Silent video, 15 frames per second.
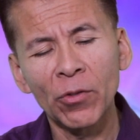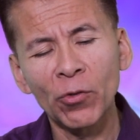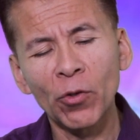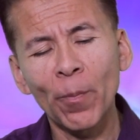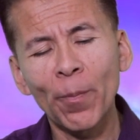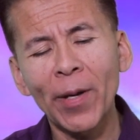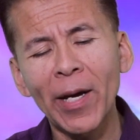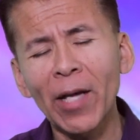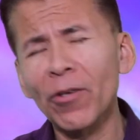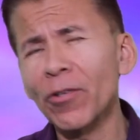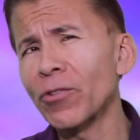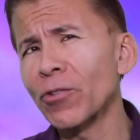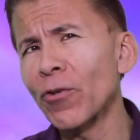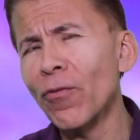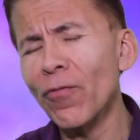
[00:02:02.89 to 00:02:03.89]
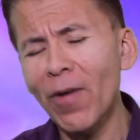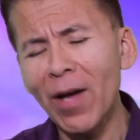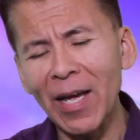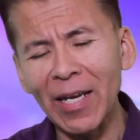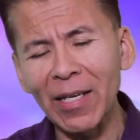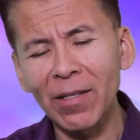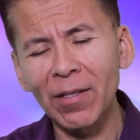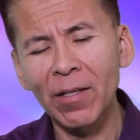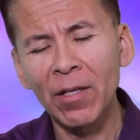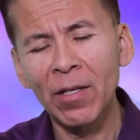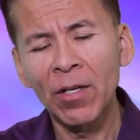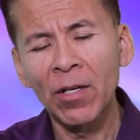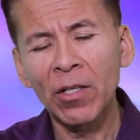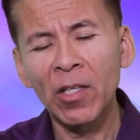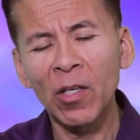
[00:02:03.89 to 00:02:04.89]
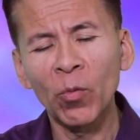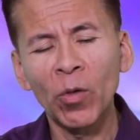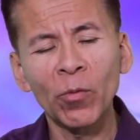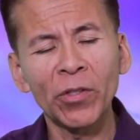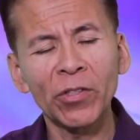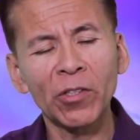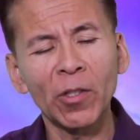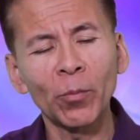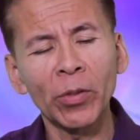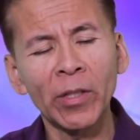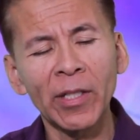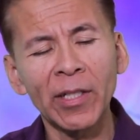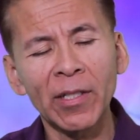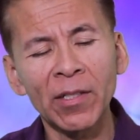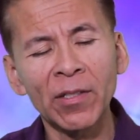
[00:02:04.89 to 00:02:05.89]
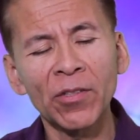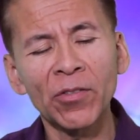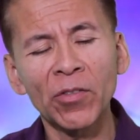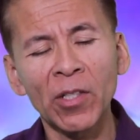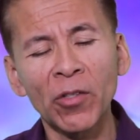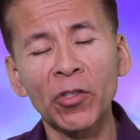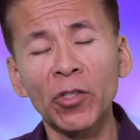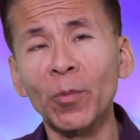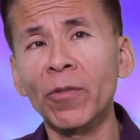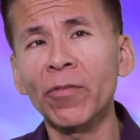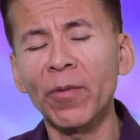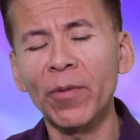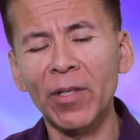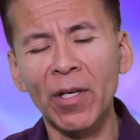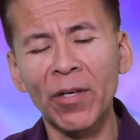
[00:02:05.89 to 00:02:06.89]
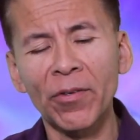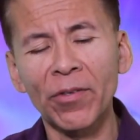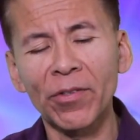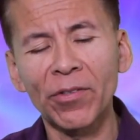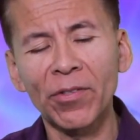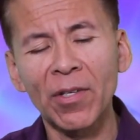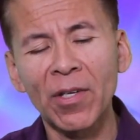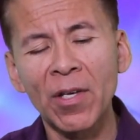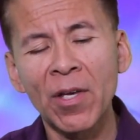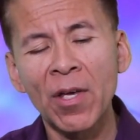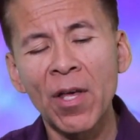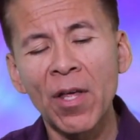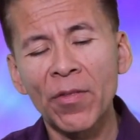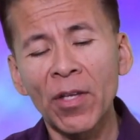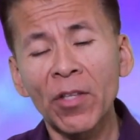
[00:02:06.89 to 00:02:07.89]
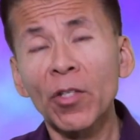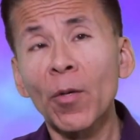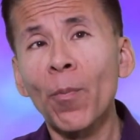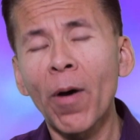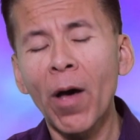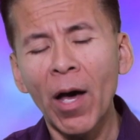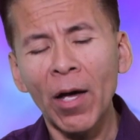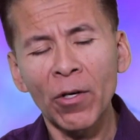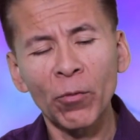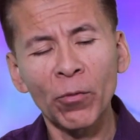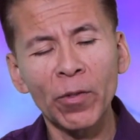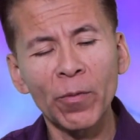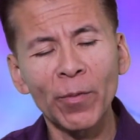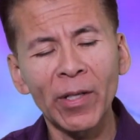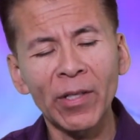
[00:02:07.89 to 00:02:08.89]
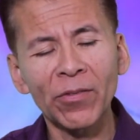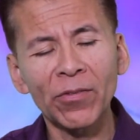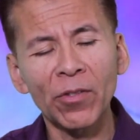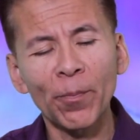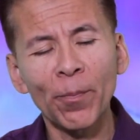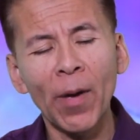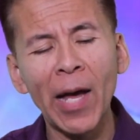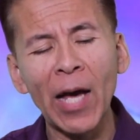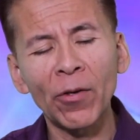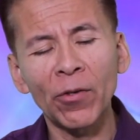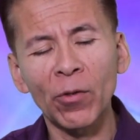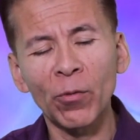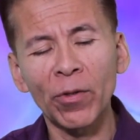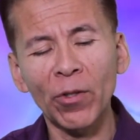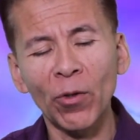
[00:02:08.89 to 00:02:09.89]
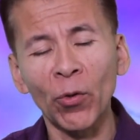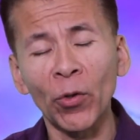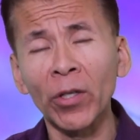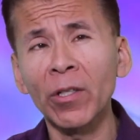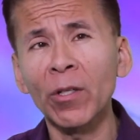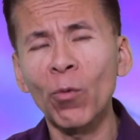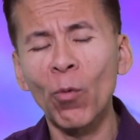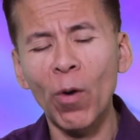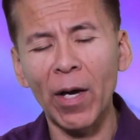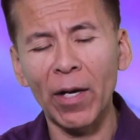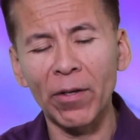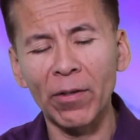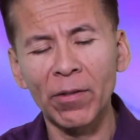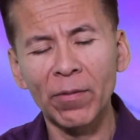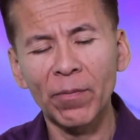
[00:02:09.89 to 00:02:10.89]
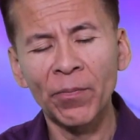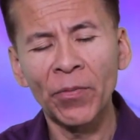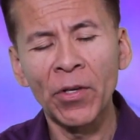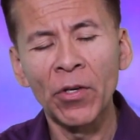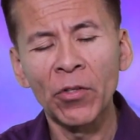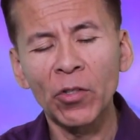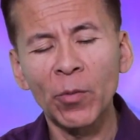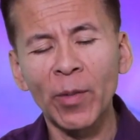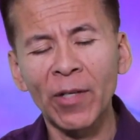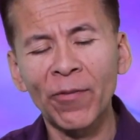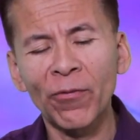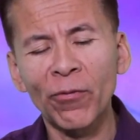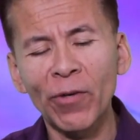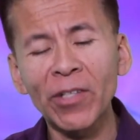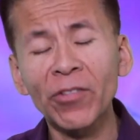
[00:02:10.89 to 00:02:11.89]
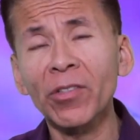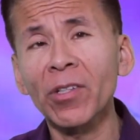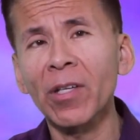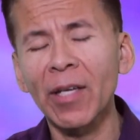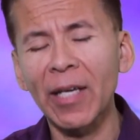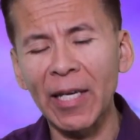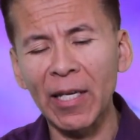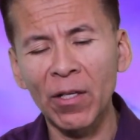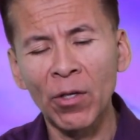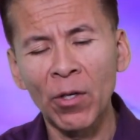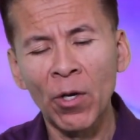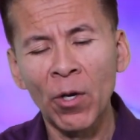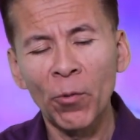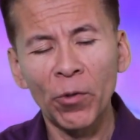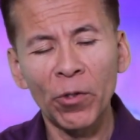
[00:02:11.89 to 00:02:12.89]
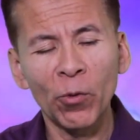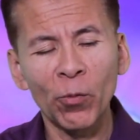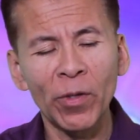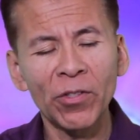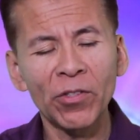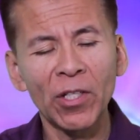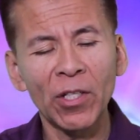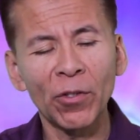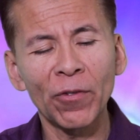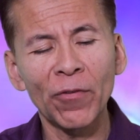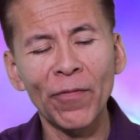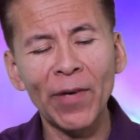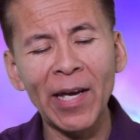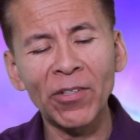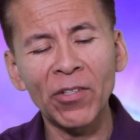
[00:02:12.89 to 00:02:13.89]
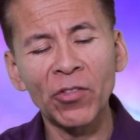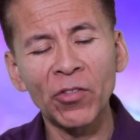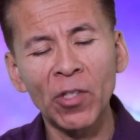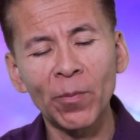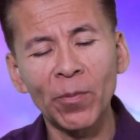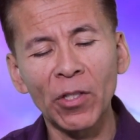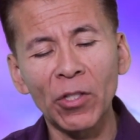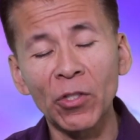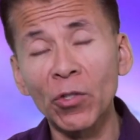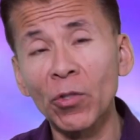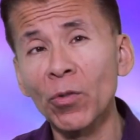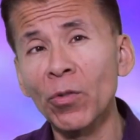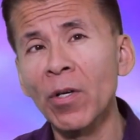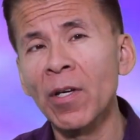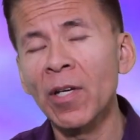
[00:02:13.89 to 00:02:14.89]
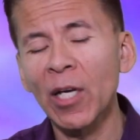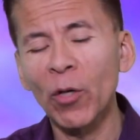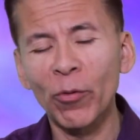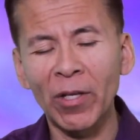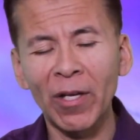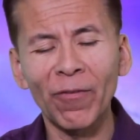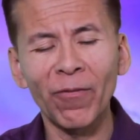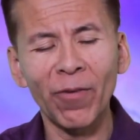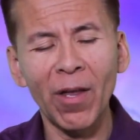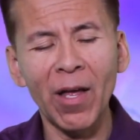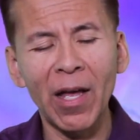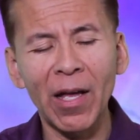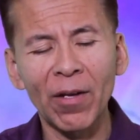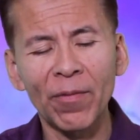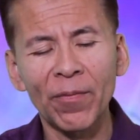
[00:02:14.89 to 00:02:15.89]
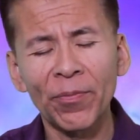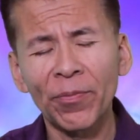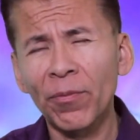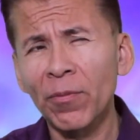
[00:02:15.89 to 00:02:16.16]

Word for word: to a powder so fine that one was completely indistinguishable from the others. Then the potter would mix the powder with oil and water to make fresh clay with which he could fashion something new and without flaw.